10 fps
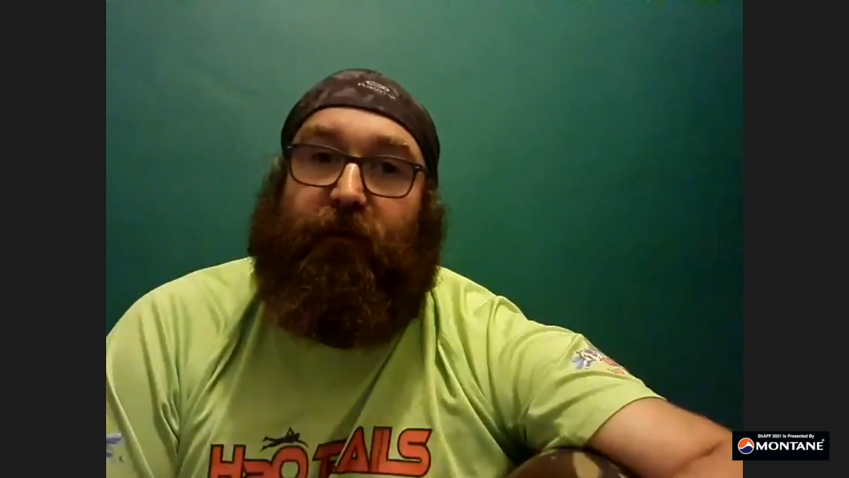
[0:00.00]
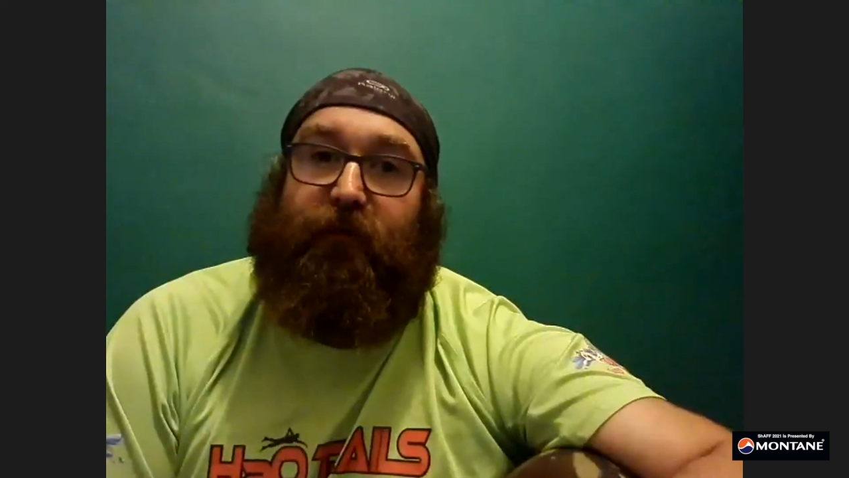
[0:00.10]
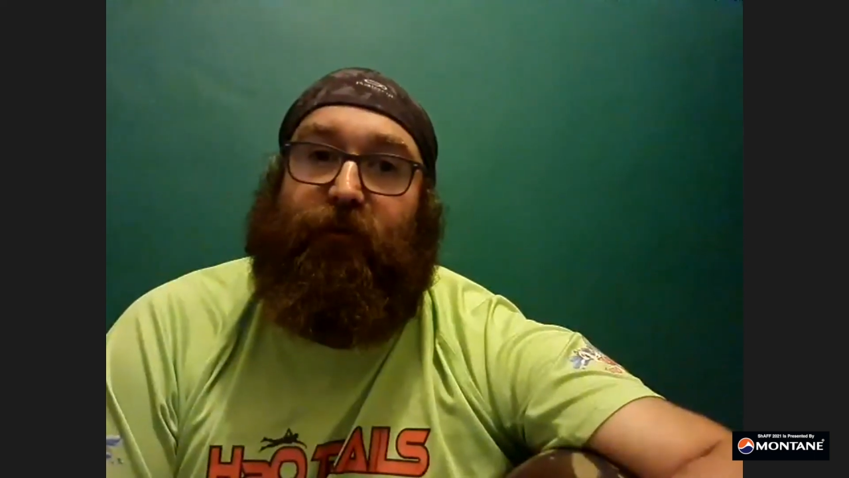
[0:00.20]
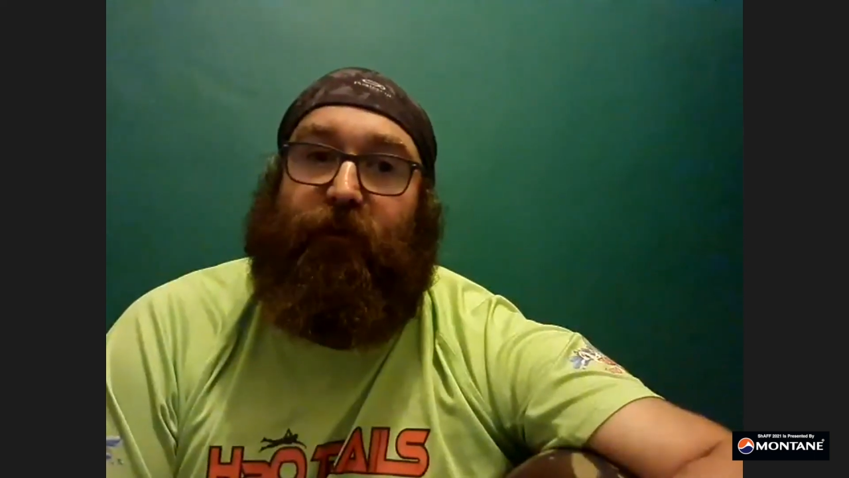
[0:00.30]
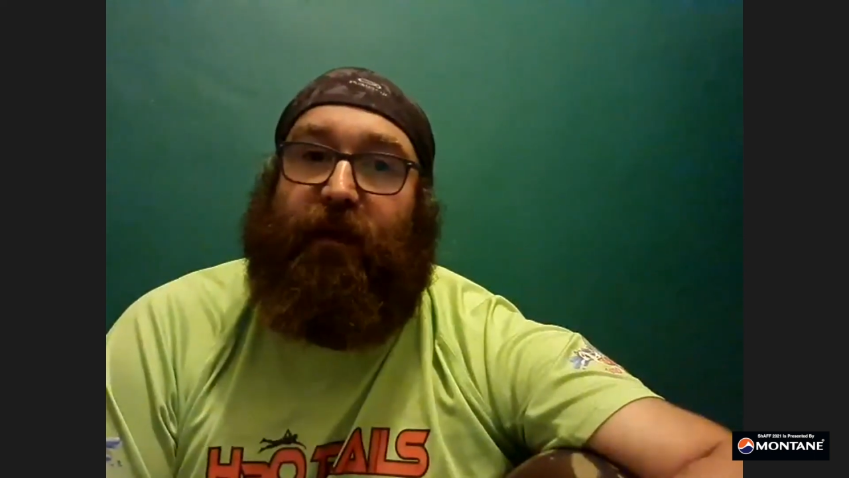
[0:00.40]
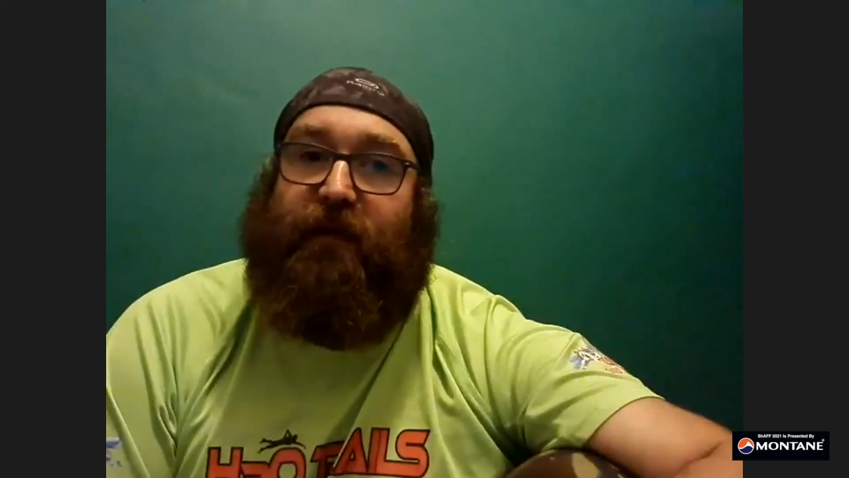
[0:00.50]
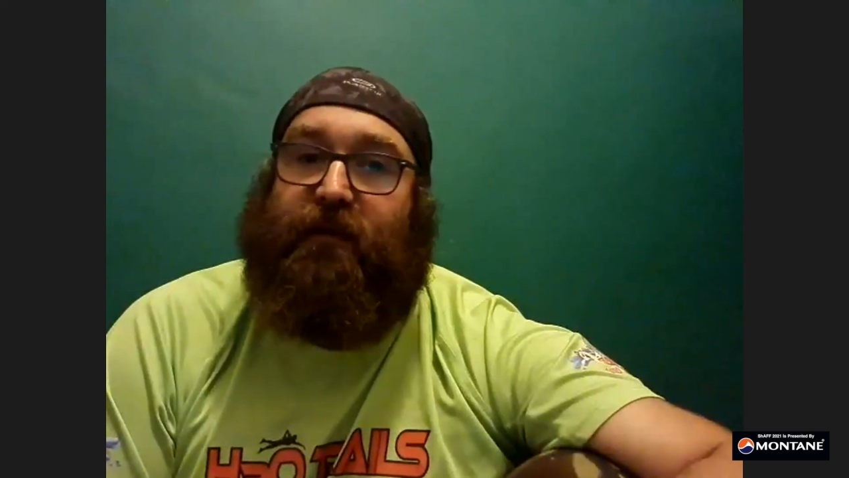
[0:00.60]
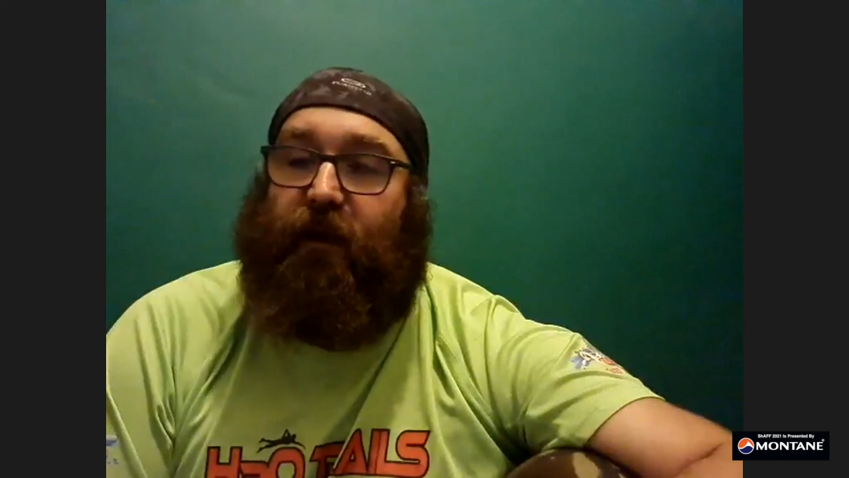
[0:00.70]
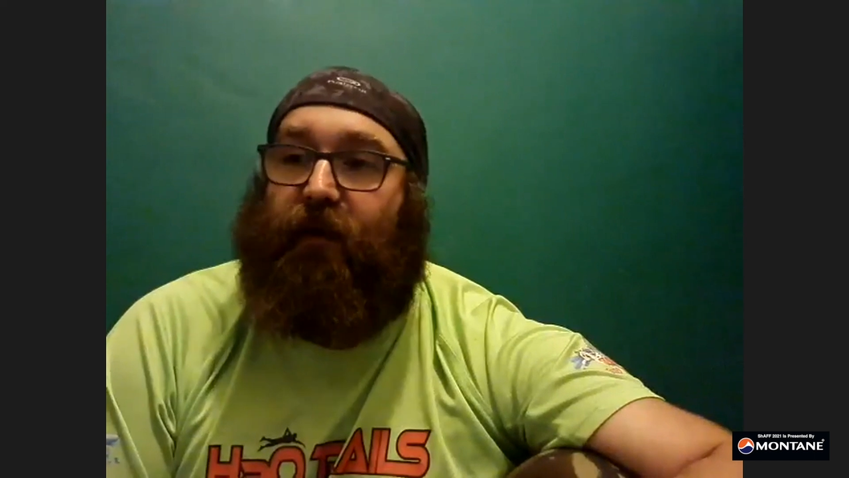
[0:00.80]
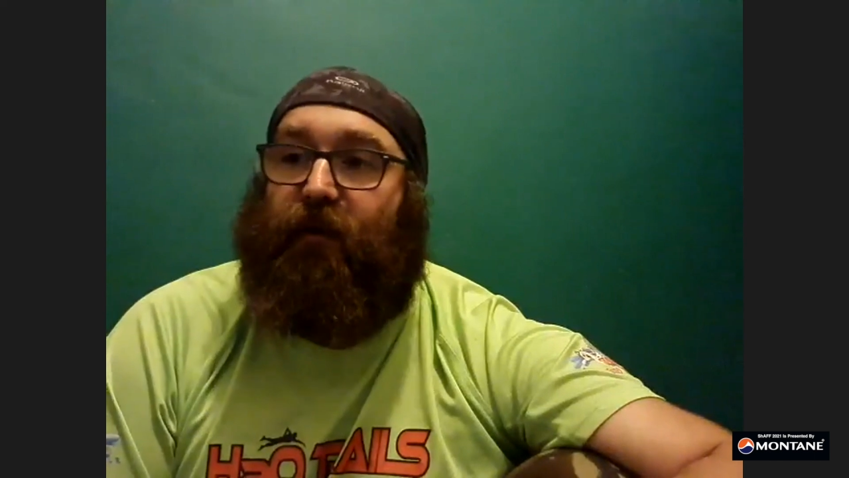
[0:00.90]
duration,
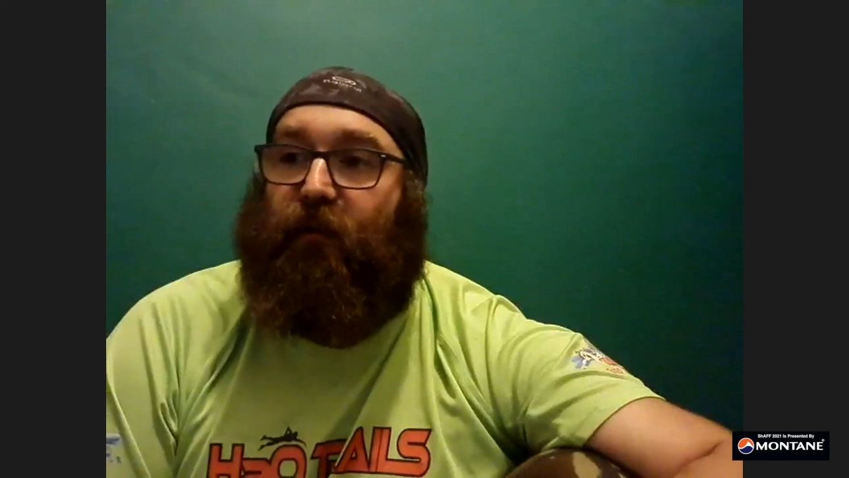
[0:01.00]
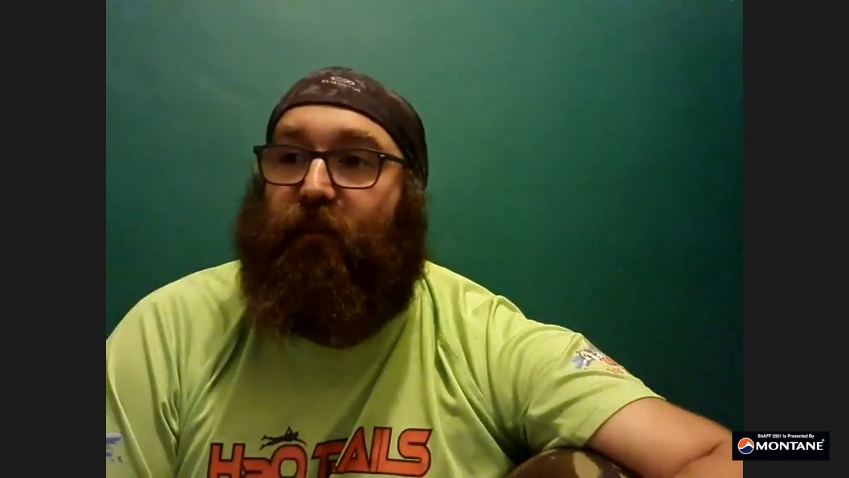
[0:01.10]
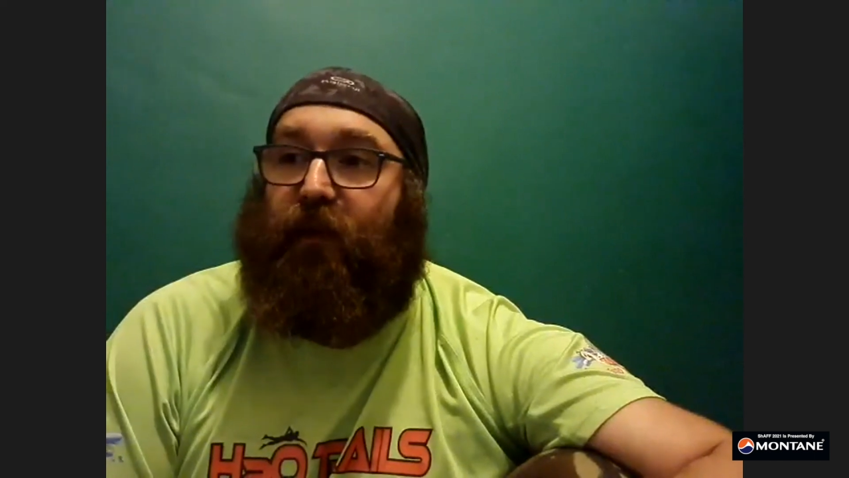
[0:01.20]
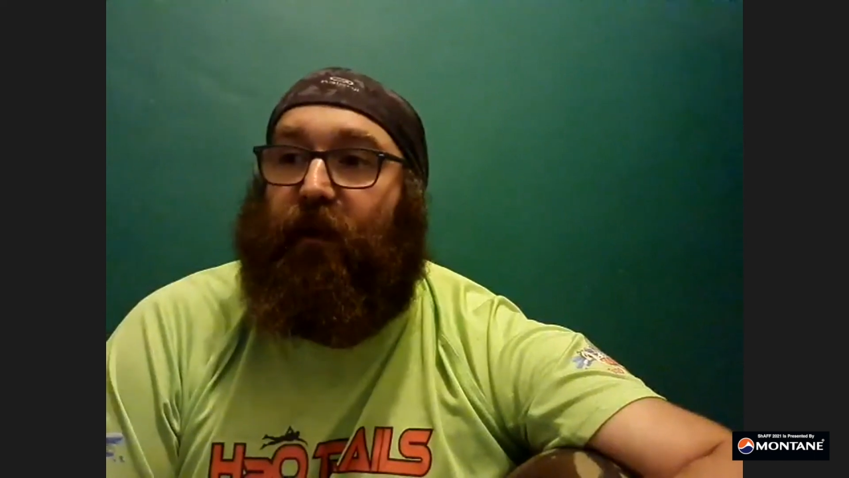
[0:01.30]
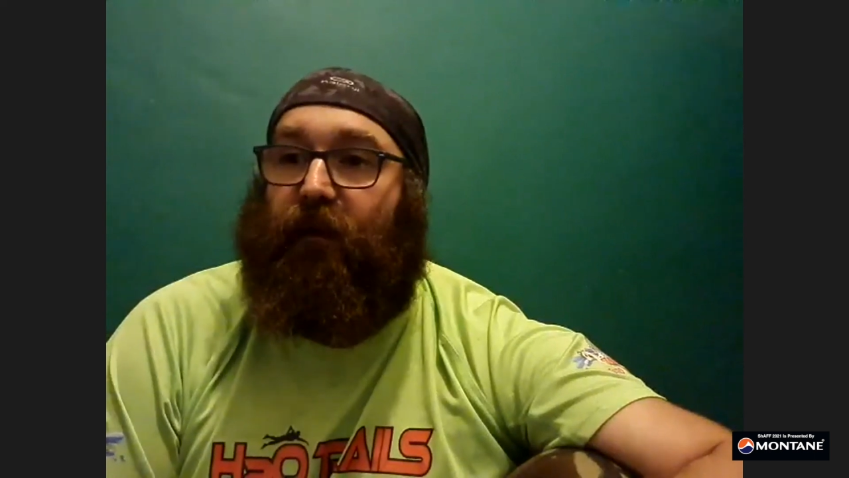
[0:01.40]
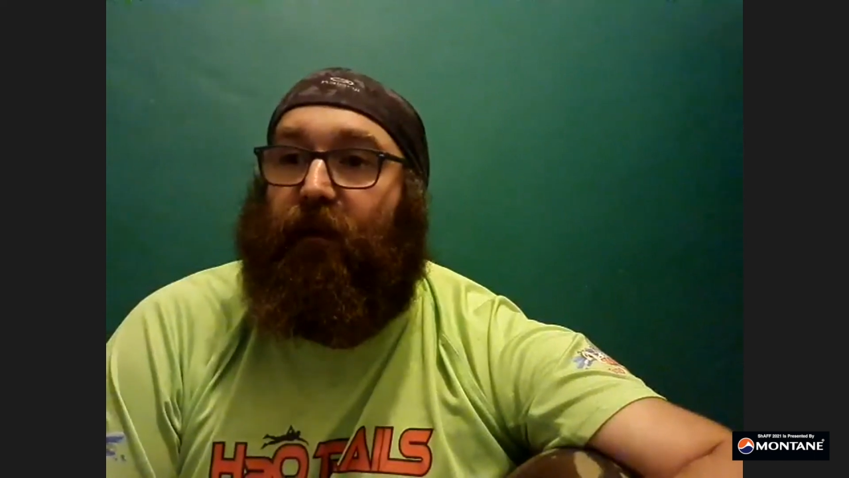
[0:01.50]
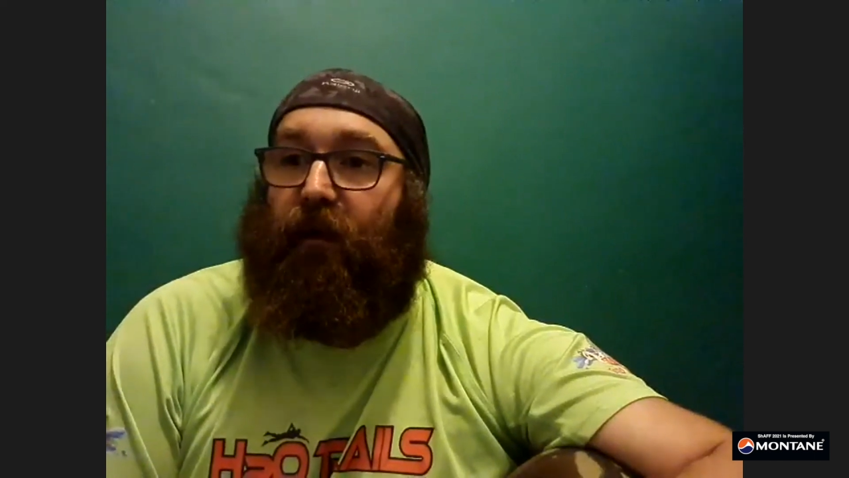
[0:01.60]
I ended up being